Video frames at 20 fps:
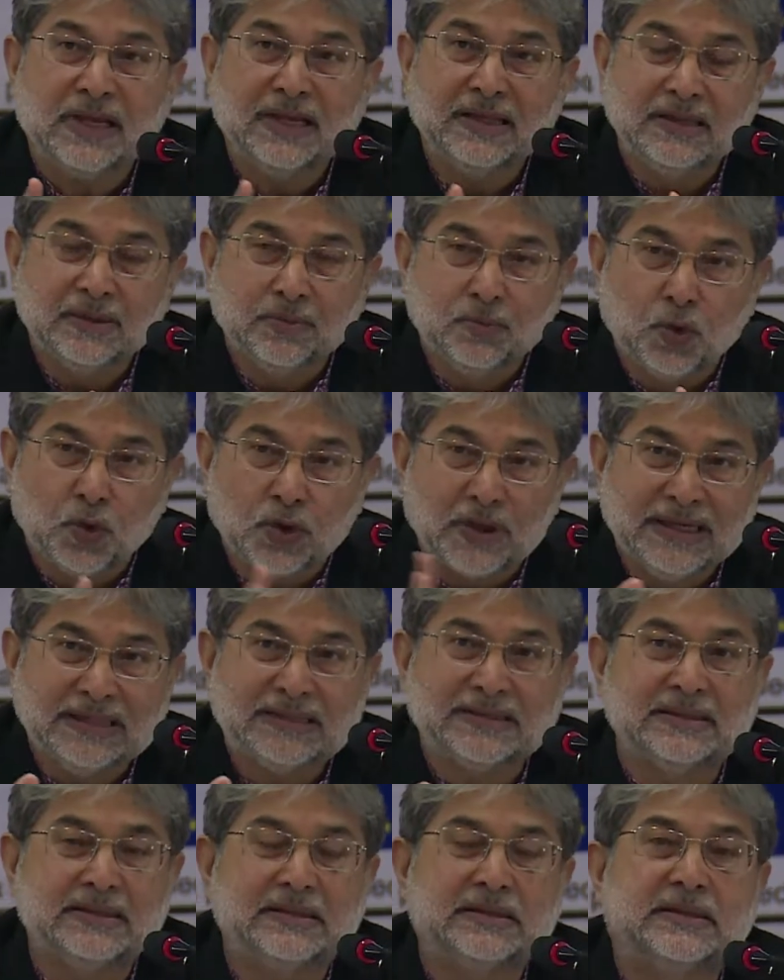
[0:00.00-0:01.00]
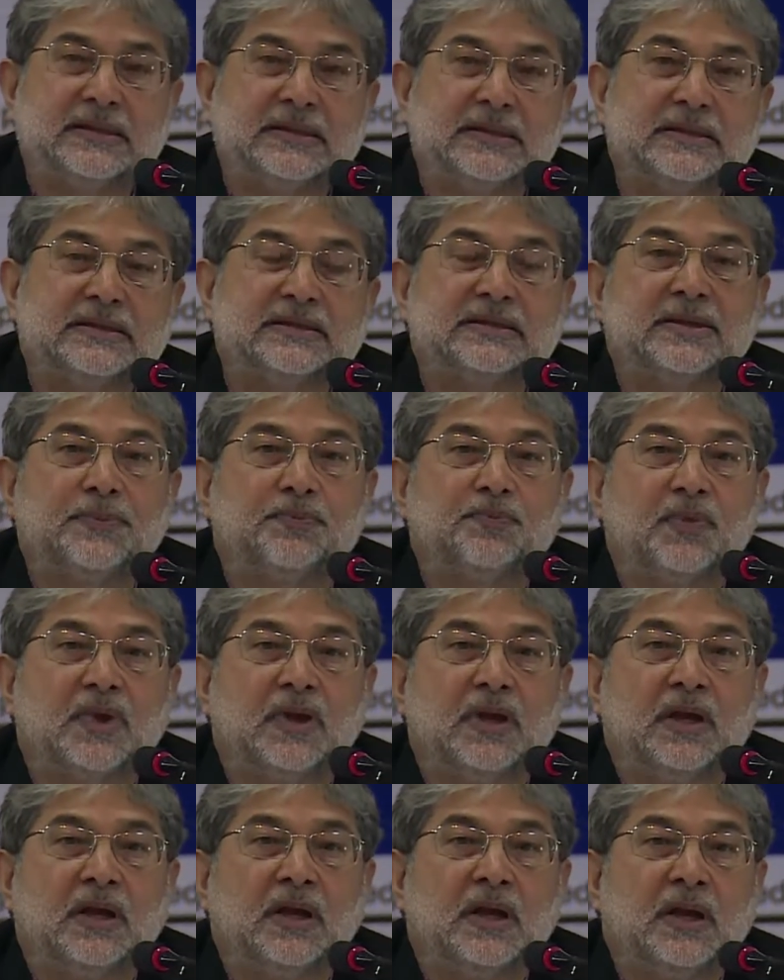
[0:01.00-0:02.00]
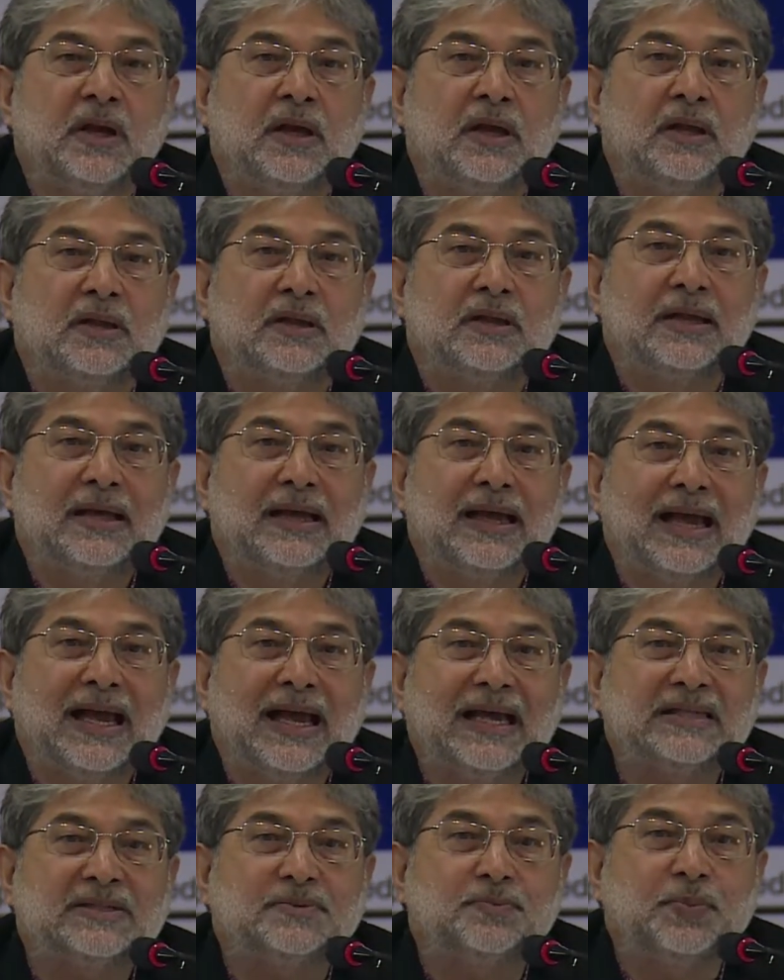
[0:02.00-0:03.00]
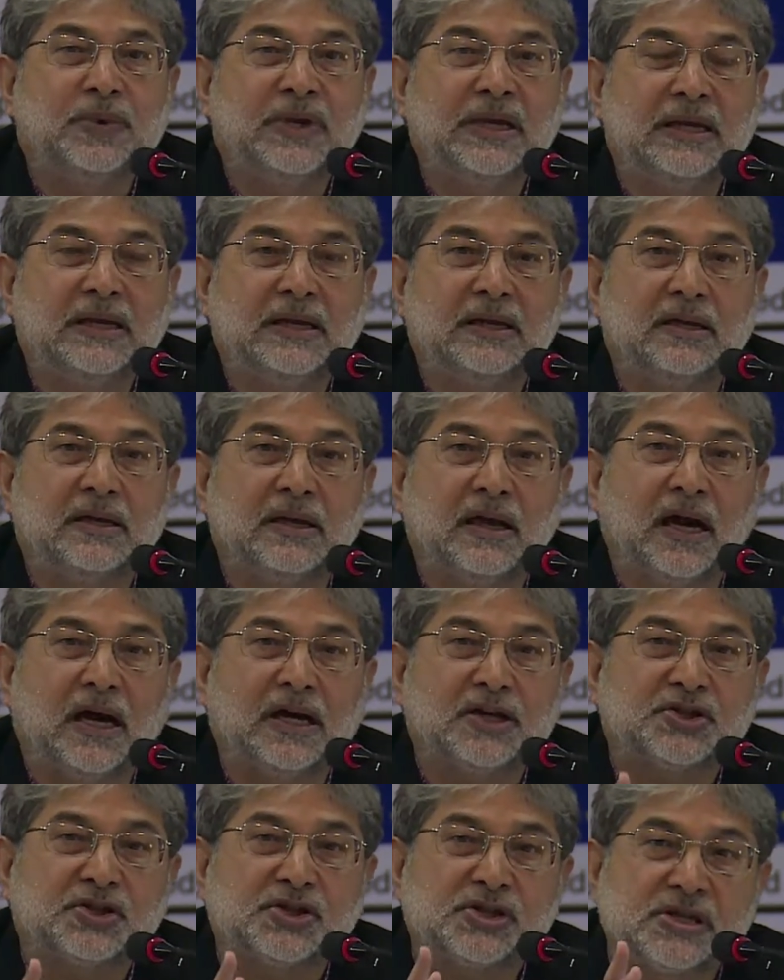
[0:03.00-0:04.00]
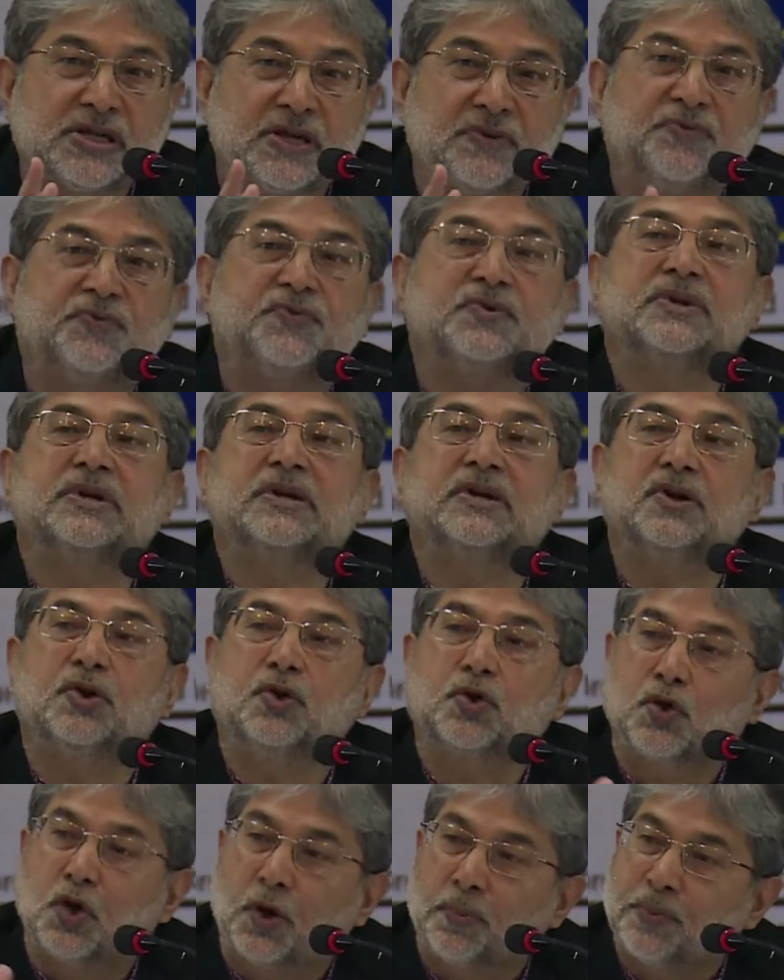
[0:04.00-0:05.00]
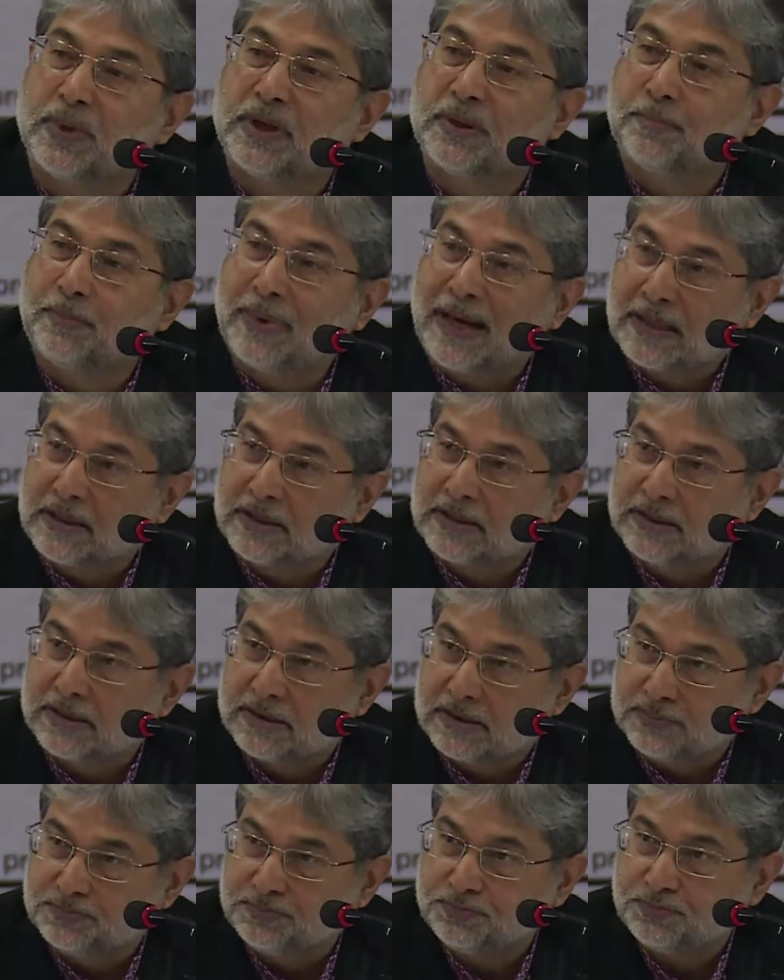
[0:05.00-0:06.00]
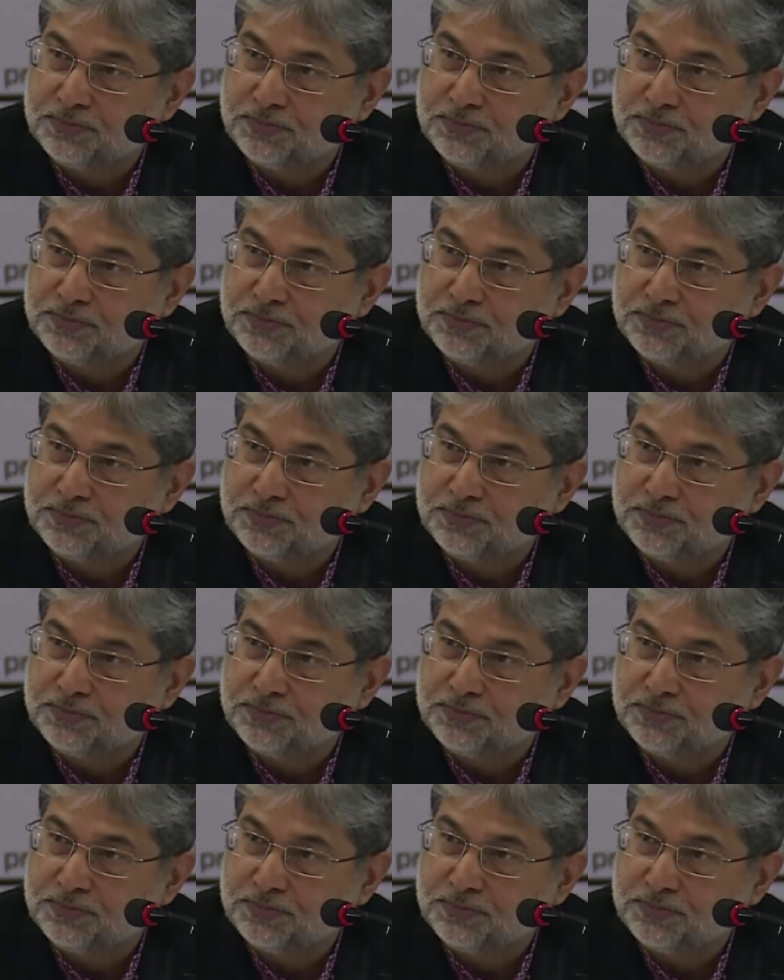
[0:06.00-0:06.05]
in the more recent years, there has been a shift in cropping pattern,